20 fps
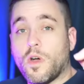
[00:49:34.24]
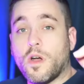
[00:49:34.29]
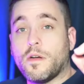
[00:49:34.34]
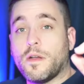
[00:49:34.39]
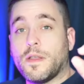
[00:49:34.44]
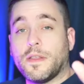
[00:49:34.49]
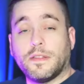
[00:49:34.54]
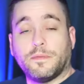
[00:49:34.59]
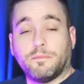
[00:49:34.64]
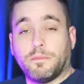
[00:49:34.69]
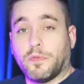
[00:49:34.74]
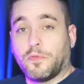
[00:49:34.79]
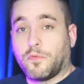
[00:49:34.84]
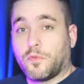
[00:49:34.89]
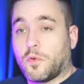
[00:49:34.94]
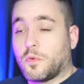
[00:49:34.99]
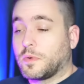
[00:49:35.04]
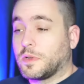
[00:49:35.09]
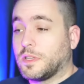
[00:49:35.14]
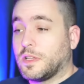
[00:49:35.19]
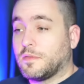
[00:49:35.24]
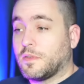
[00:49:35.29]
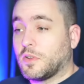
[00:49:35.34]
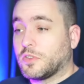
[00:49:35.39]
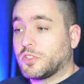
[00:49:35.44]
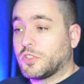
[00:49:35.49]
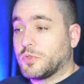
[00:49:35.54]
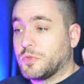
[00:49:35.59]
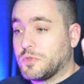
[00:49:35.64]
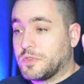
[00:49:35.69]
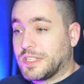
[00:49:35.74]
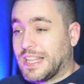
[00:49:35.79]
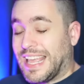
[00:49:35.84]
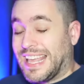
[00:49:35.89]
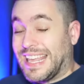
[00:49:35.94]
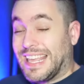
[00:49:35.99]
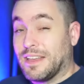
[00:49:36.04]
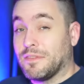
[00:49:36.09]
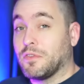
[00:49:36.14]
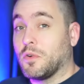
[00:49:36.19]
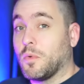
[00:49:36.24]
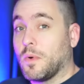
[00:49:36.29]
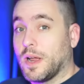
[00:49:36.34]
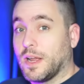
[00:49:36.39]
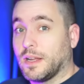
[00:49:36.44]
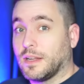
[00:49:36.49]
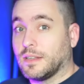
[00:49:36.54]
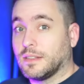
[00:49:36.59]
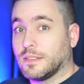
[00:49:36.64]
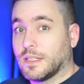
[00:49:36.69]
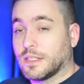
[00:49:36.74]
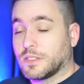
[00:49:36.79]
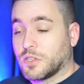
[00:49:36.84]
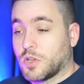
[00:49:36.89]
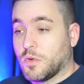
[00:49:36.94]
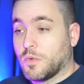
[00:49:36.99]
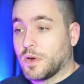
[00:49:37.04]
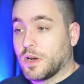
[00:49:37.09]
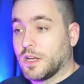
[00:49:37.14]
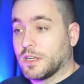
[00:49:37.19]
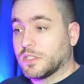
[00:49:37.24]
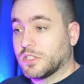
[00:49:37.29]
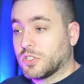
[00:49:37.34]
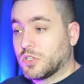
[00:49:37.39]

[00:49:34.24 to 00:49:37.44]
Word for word: it, before we leave, also there's that giveaway that's going on.